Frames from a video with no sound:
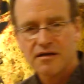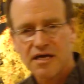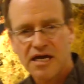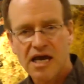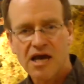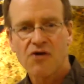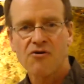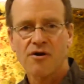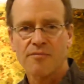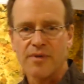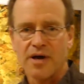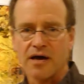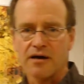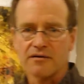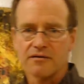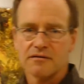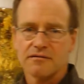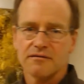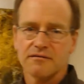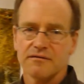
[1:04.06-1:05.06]
care
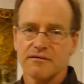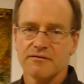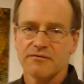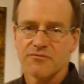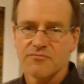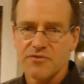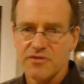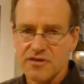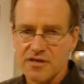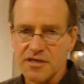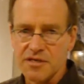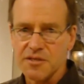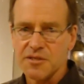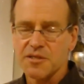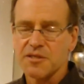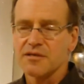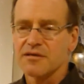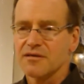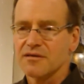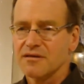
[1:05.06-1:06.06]
about with
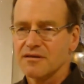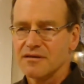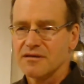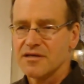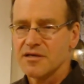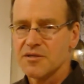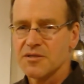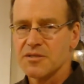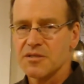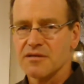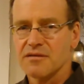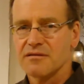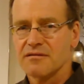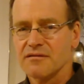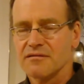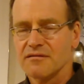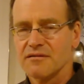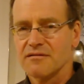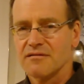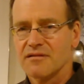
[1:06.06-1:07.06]
these is
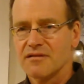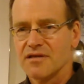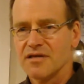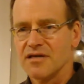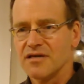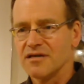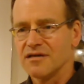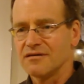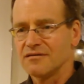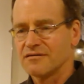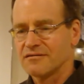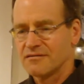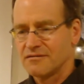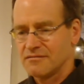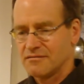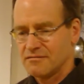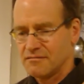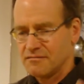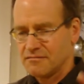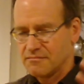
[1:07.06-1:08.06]
the
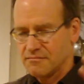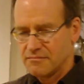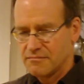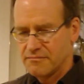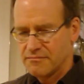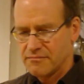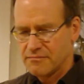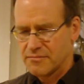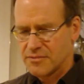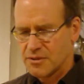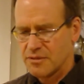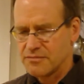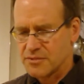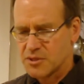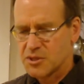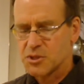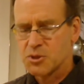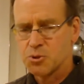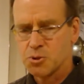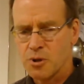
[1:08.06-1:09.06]

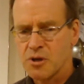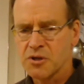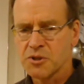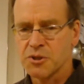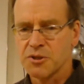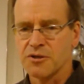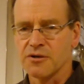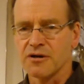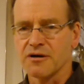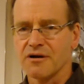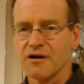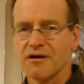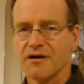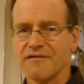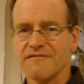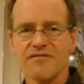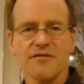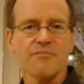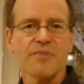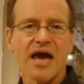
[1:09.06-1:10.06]
structure
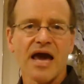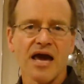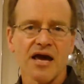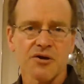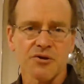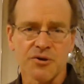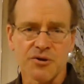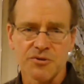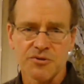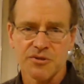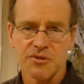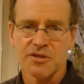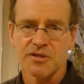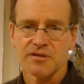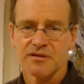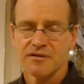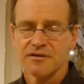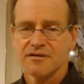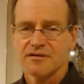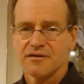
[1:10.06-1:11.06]
of the patterns.